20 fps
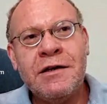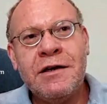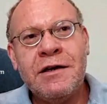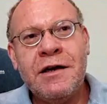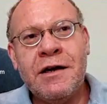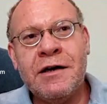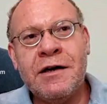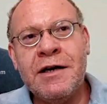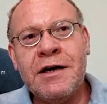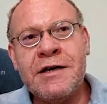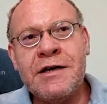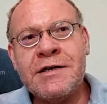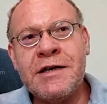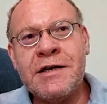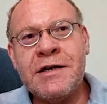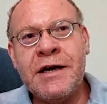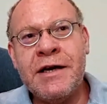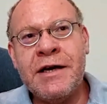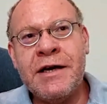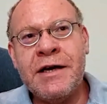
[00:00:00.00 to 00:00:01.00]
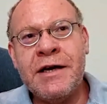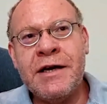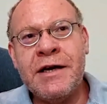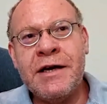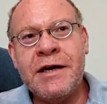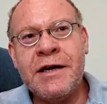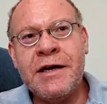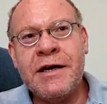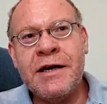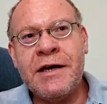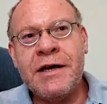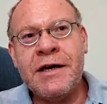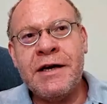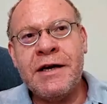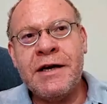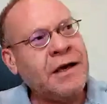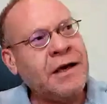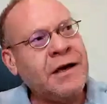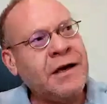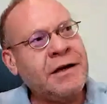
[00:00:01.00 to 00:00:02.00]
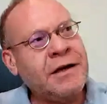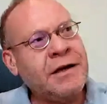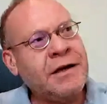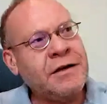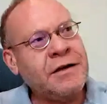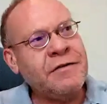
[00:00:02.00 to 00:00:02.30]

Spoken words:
real estate development